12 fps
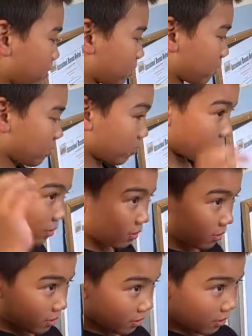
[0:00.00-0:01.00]
you've both
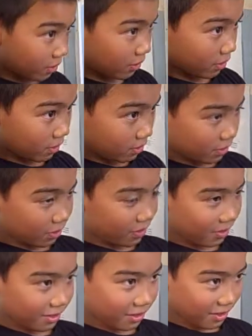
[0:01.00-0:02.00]
got an aptitude for the
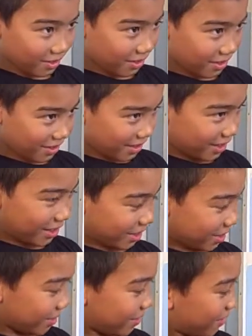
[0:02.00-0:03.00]
Morse code.
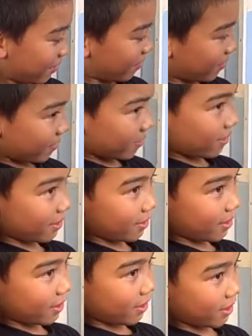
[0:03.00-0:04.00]
Mm-hmm. I think you'd
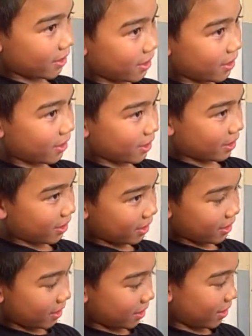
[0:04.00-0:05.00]
learn it in no
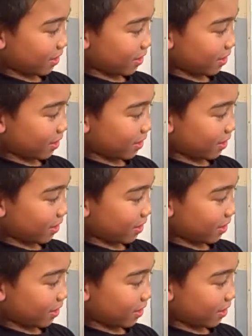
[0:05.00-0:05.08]
time.